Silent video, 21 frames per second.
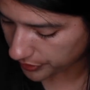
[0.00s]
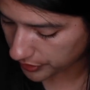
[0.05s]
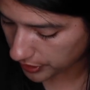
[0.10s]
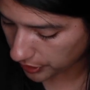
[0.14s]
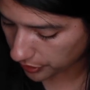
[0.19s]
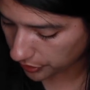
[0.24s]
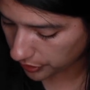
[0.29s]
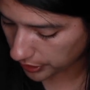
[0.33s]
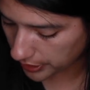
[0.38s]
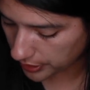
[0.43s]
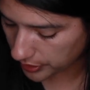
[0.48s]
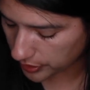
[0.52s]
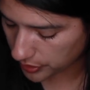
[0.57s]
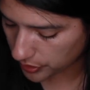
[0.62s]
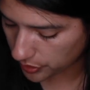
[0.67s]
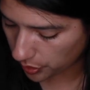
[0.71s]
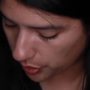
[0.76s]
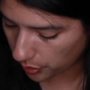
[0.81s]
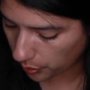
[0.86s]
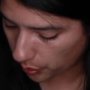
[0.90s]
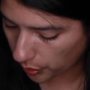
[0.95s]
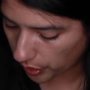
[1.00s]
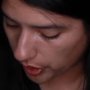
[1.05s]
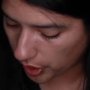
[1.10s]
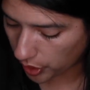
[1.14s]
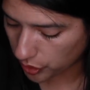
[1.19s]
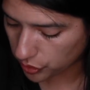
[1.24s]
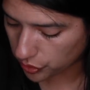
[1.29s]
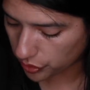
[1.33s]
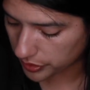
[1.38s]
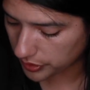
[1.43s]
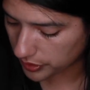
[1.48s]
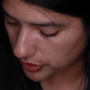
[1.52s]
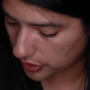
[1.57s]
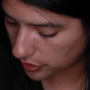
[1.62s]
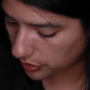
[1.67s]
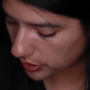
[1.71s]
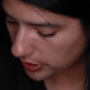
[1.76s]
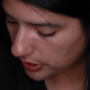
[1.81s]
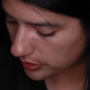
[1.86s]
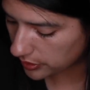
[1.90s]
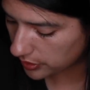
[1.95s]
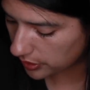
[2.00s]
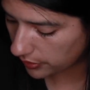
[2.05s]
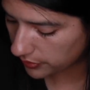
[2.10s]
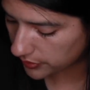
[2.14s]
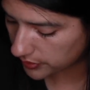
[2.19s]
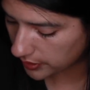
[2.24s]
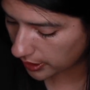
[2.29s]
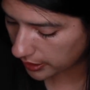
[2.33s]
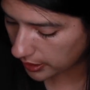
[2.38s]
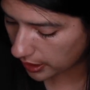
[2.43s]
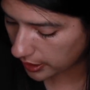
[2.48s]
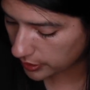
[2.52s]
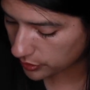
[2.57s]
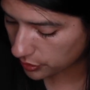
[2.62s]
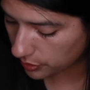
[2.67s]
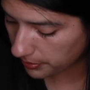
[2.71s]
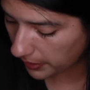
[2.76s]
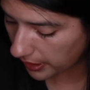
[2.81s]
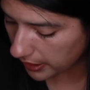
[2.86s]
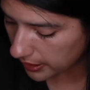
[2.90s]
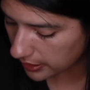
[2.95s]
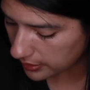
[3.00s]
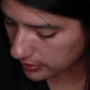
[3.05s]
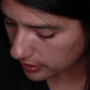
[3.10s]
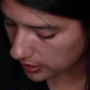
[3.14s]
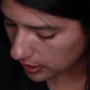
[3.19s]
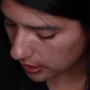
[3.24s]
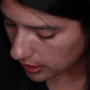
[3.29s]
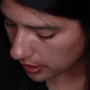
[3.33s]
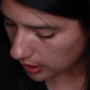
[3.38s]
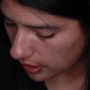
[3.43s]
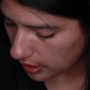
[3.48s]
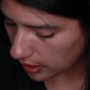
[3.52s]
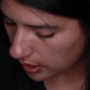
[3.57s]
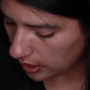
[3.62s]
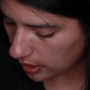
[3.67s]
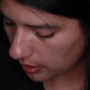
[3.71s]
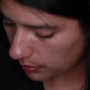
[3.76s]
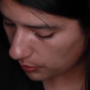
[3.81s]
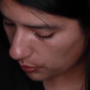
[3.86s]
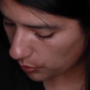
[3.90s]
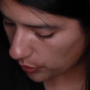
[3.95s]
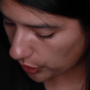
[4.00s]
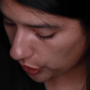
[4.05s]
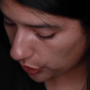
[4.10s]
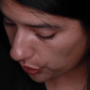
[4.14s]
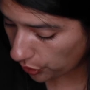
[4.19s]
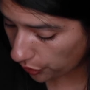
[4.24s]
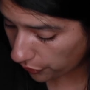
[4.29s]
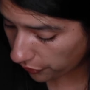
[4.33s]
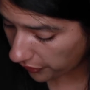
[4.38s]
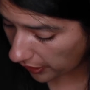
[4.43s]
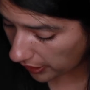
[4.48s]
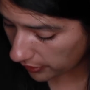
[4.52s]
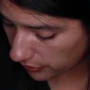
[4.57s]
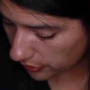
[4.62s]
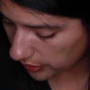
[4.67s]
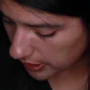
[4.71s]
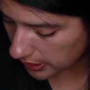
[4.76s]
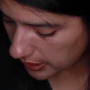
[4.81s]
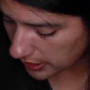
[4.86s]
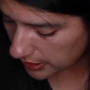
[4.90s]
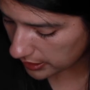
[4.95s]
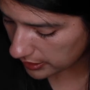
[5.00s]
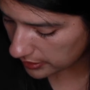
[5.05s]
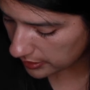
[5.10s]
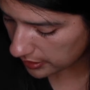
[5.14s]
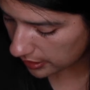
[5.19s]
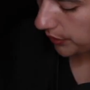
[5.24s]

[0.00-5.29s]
series or 100 series of Sennheiser mics, what your favorite is.